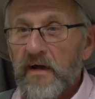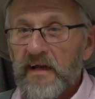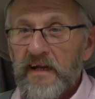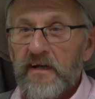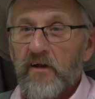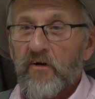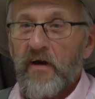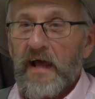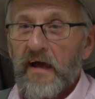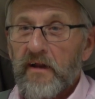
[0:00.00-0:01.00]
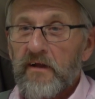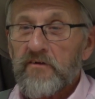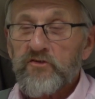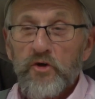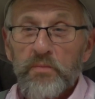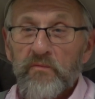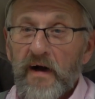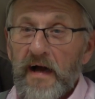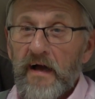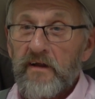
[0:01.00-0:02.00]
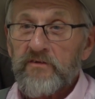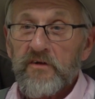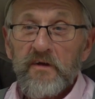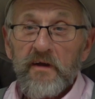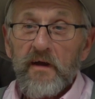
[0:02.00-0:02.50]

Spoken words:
I needed to learn how to supervise